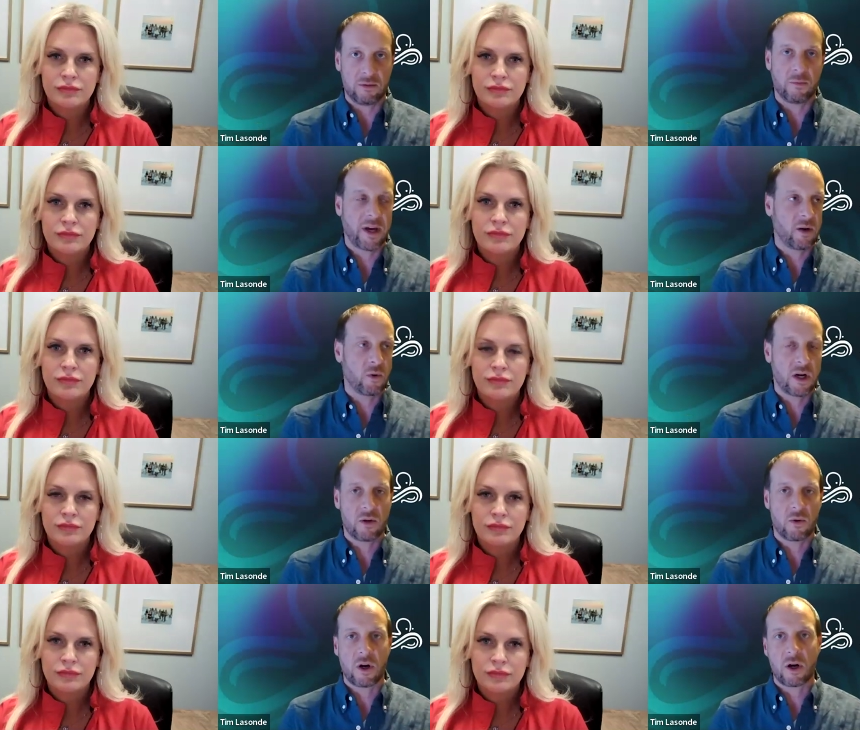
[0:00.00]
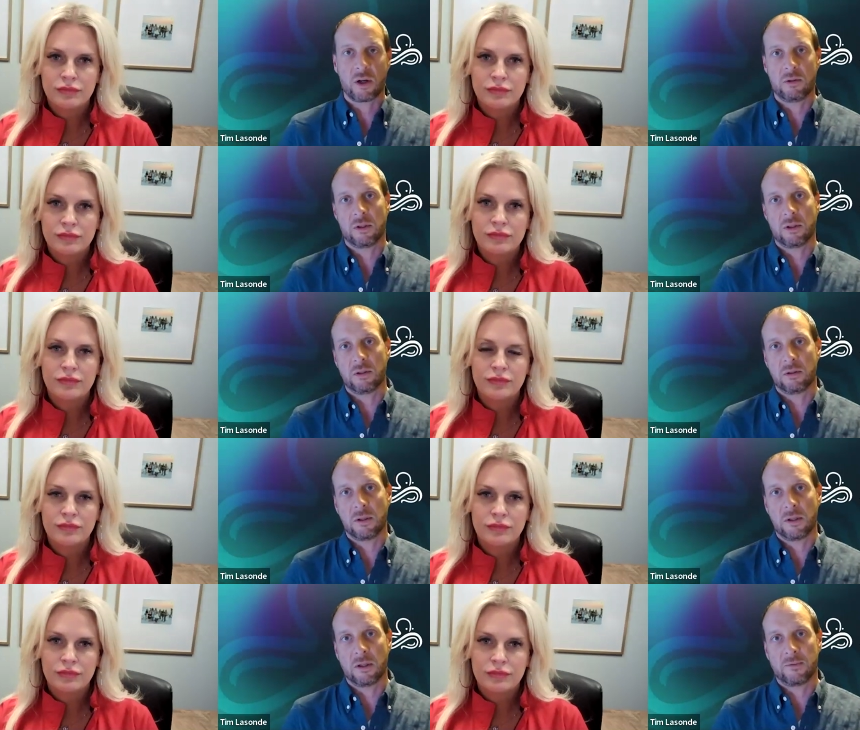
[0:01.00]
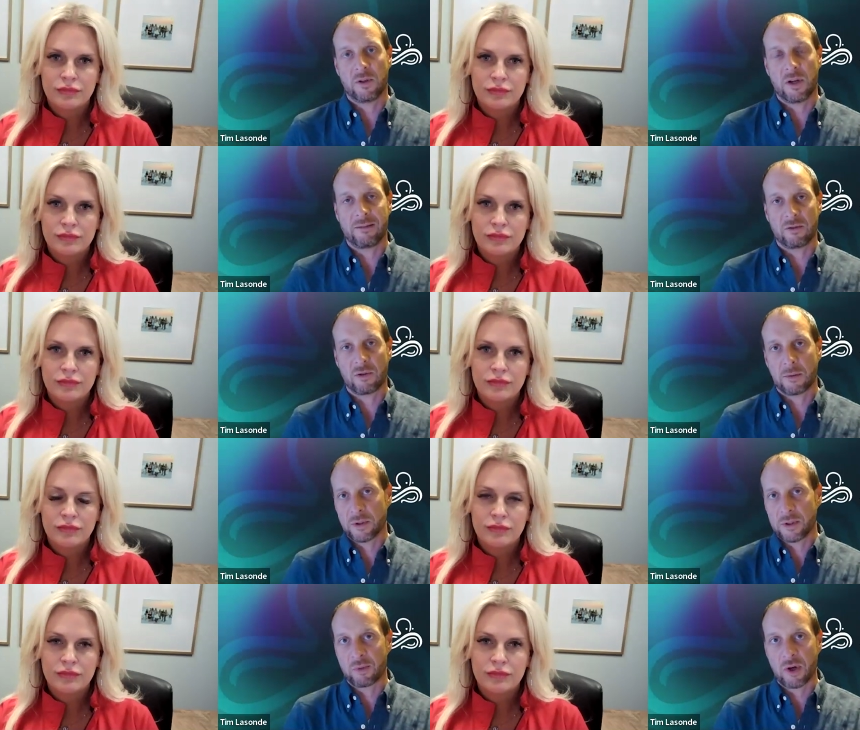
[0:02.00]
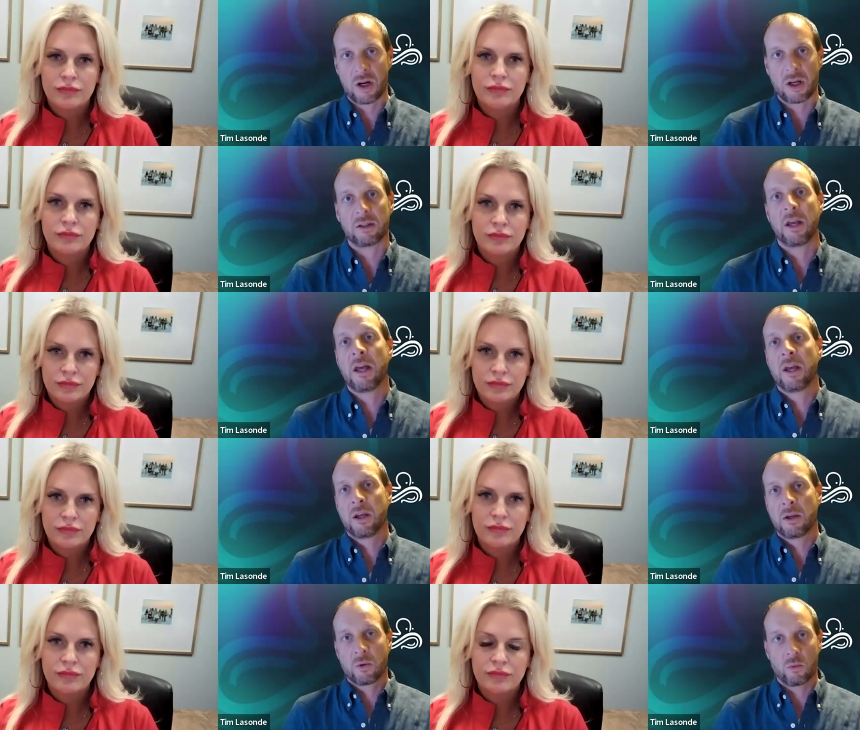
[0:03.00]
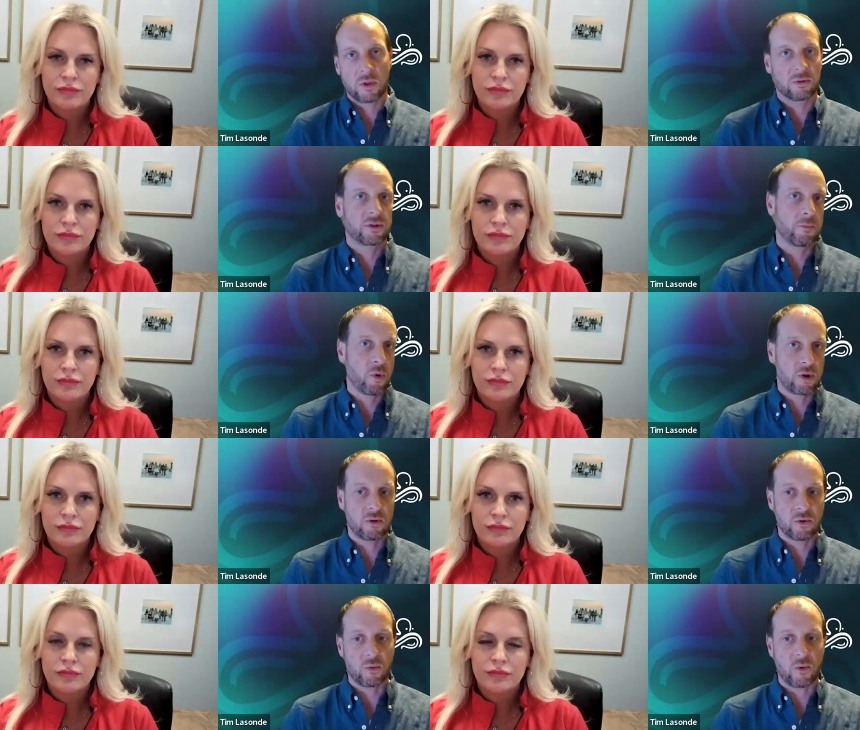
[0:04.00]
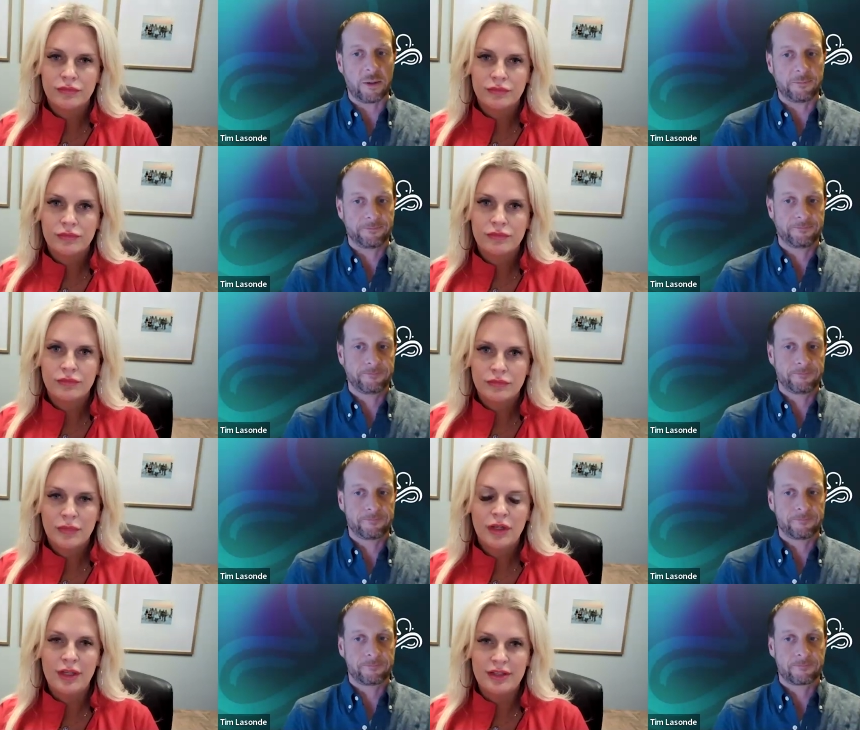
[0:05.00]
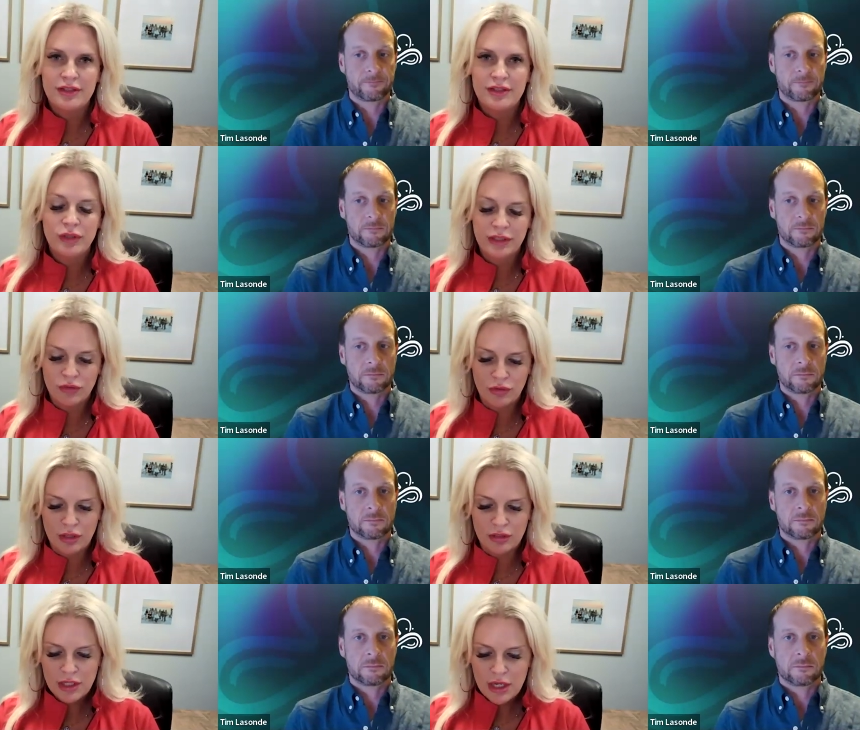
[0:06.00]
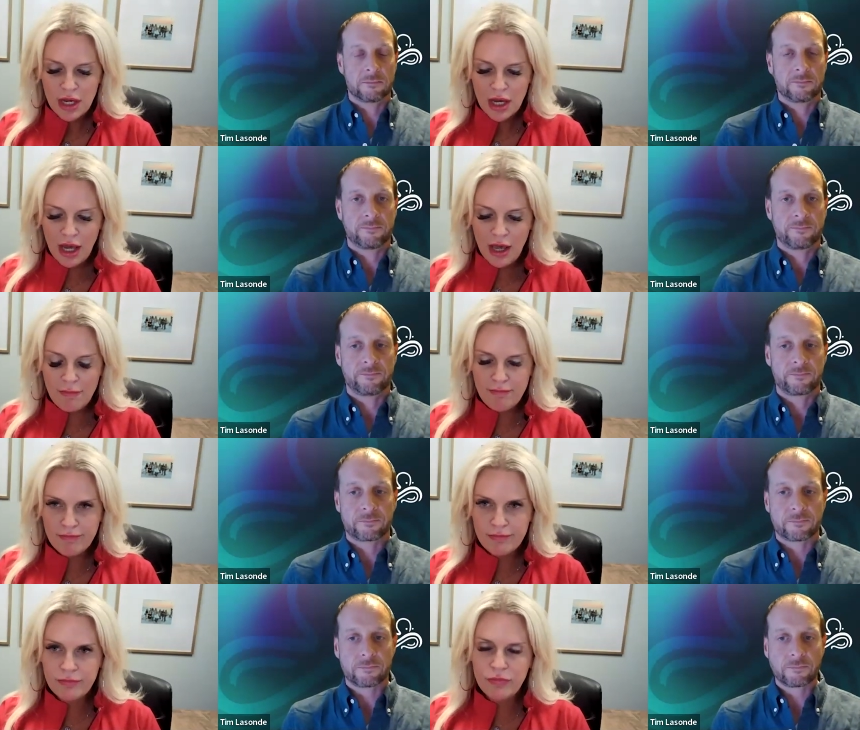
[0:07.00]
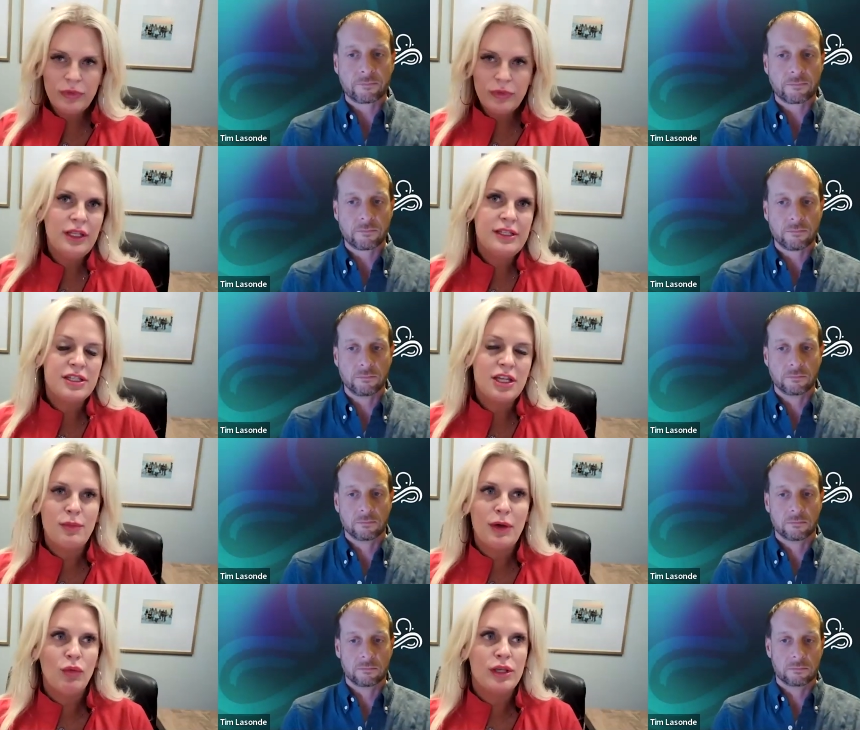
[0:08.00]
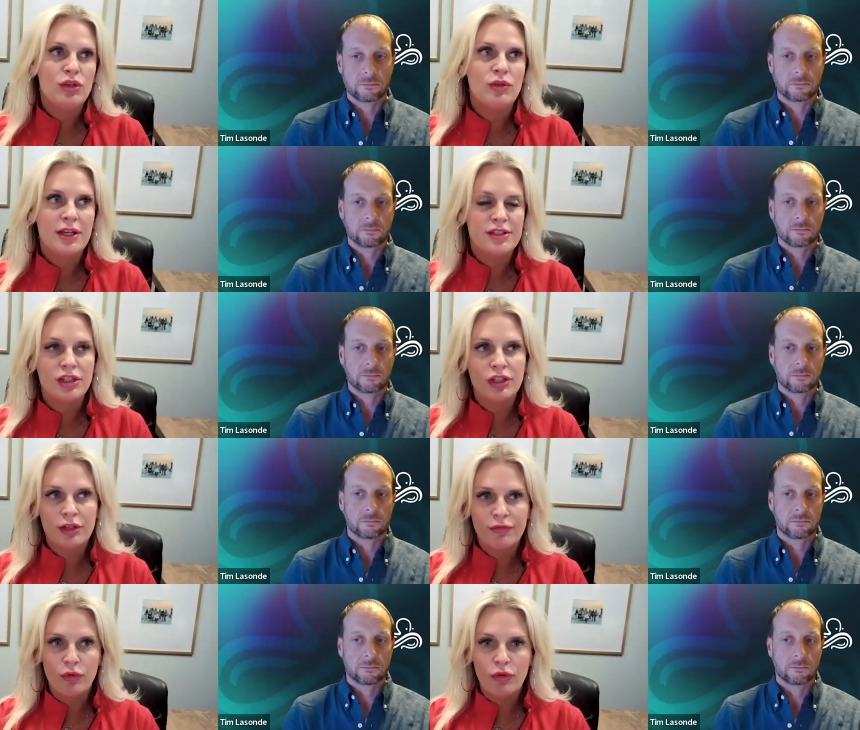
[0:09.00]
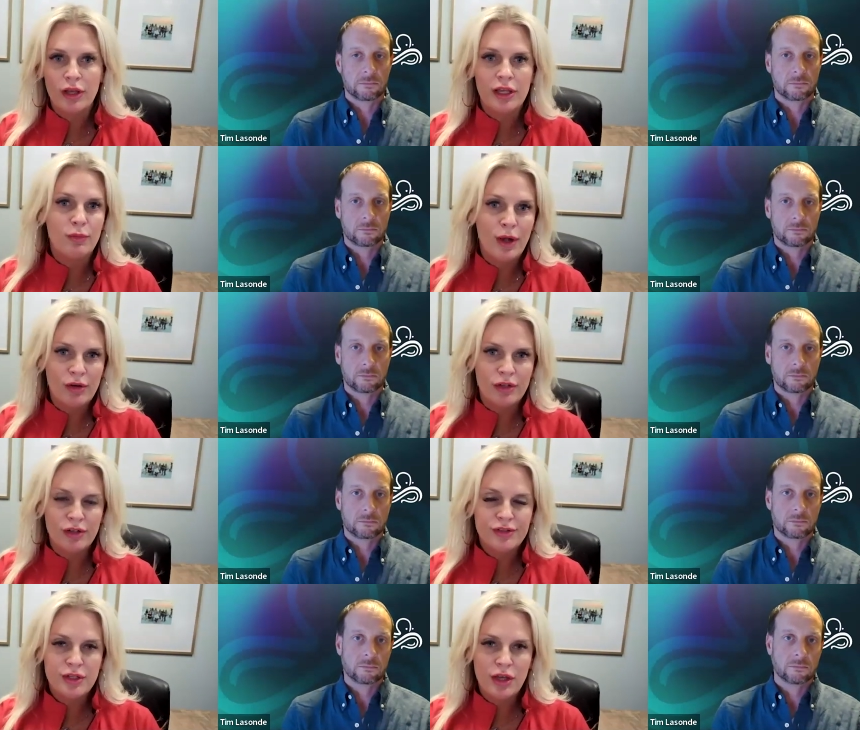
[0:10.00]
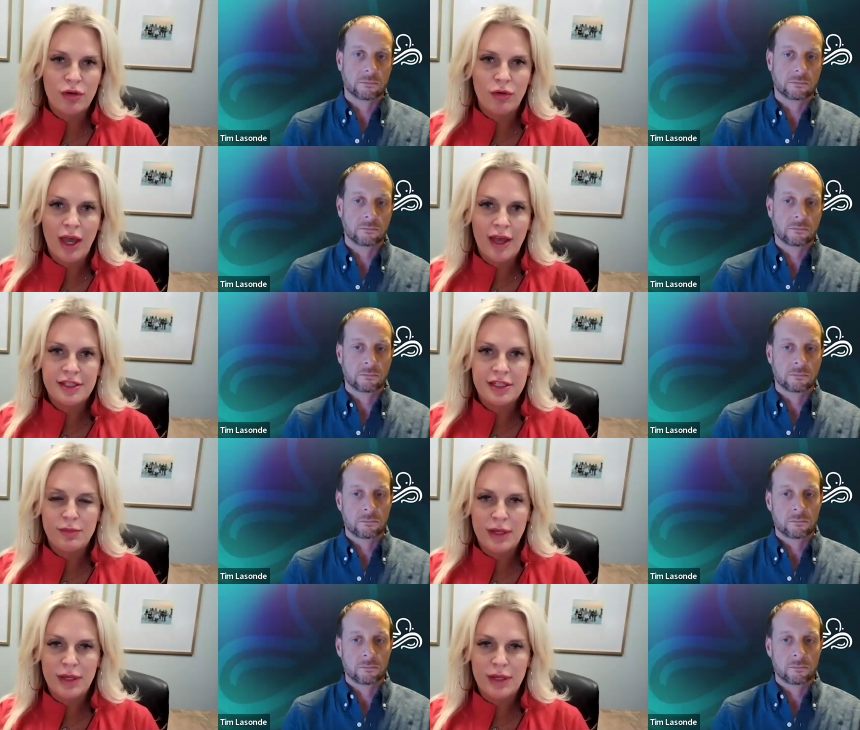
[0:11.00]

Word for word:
Speaker 1: No matter where you are, you can uh, if you're having trouble with the product, we'll support you as well.
Speaker 2: Oh, that's really cool. Um, let's talk about what you guys look for in a partner. So, as an